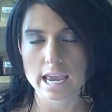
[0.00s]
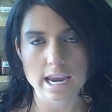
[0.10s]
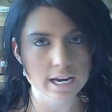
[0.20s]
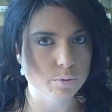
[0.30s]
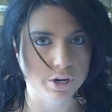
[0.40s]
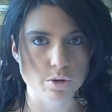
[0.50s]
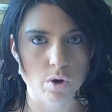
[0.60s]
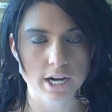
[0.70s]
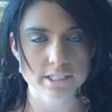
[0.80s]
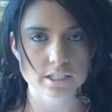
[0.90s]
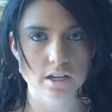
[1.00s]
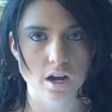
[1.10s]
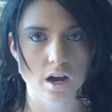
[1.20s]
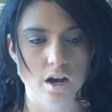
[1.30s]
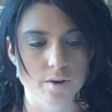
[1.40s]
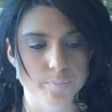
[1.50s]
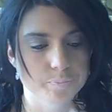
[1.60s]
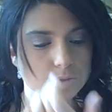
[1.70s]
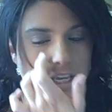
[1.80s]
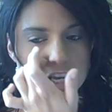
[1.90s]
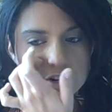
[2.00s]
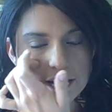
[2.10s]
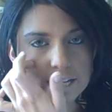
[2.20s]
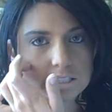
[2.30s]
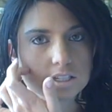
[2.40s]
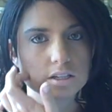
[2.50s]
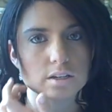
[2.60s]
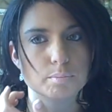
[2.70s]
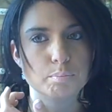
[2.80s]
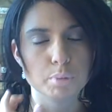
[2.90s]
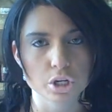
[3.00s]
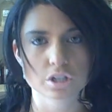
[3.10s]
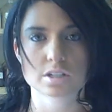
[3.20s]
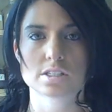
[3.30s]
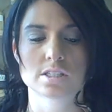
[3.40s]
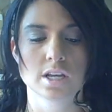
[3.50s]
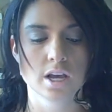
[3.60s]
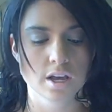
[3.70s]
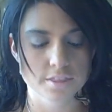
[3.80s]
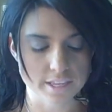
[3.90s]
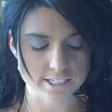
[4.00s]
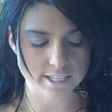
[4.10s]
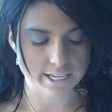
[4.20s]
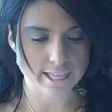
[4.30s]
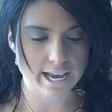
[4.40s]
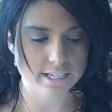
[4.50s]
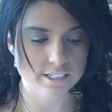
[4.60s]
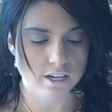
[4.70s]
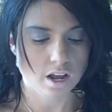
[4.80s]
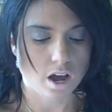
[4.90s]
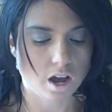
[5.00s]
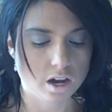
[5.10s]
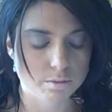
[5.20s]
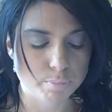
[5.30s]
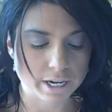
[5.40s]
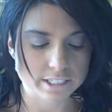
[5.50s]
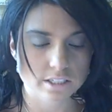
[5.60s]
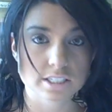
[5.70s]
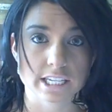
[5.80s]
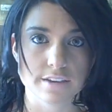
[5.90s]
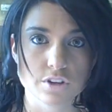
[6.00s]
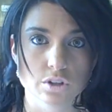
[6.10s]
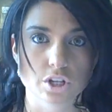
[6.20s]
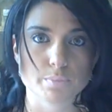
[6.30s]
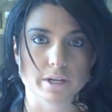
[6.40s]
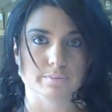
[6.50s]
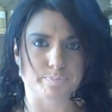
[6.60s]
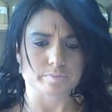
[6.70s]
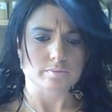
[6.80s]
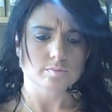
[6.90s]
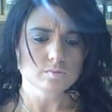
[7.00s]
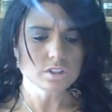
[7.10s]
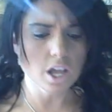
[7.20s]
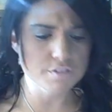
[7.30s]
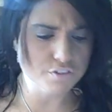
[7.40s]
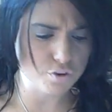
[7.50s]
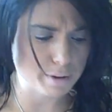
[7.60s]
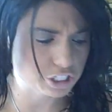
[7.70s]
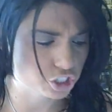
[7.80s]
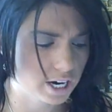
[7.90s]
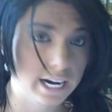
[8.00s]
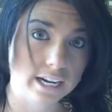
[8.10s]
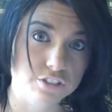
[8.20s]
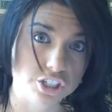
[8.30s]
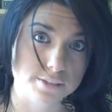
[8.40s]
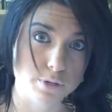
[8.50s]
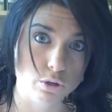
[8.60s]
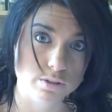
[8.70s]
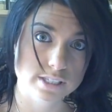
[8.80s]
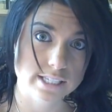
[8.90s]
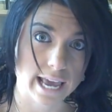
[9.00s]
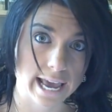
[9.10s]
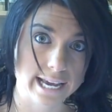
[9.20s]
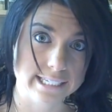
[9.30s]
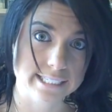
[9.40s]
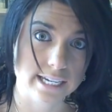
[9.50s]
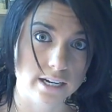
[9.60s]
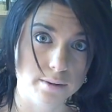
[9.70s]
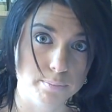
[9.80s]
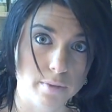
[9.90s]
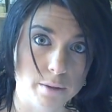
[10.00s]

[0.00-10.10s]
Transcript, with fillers: anywhere you want um, internet, books, things like that. Uh, but to give you a little bit of information on it. I took some notes and um,